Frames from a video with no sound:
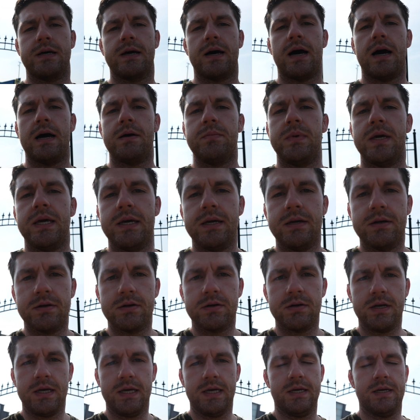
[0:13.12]
I'm
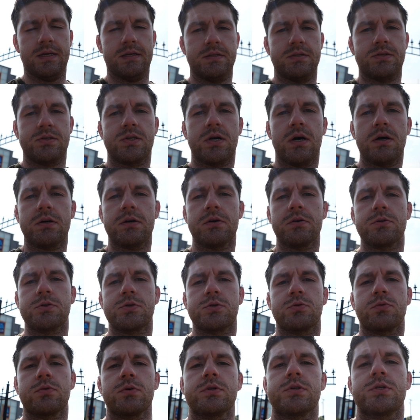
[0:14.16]
here in Tucker,
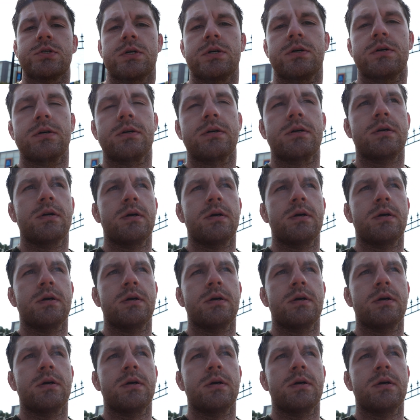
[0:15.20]
Georgia,